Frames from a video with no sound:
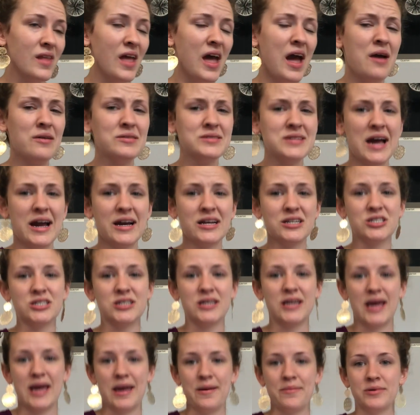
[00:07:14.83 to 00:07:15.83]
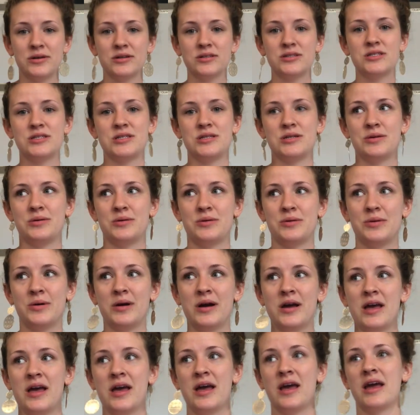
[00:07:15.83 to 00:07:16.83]
I was actually able to
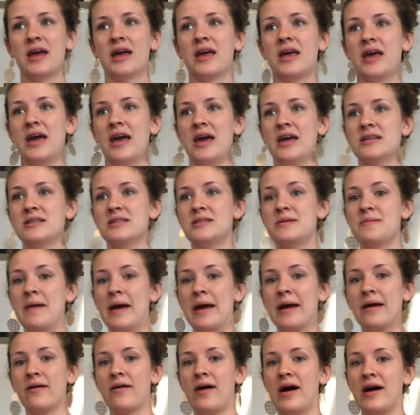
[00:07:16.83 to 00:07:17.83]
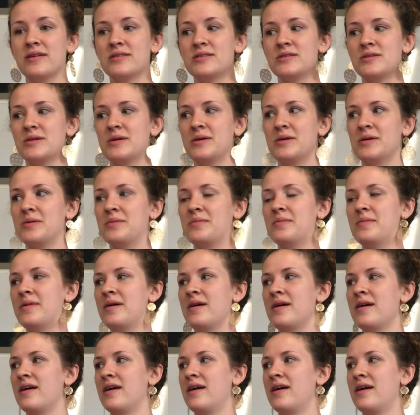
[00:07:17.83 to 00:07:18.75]
get into my classroom